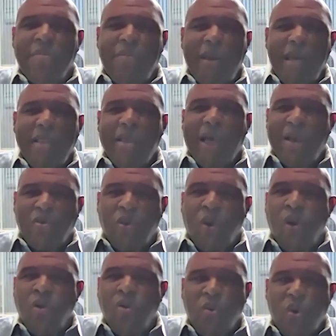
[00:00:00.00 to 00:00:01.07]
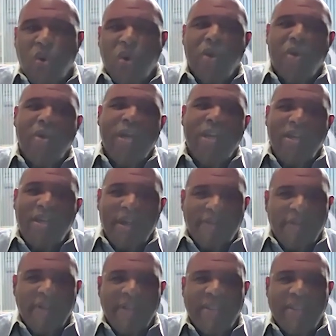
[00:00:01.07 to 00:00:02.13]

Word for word: being that road warrior in a different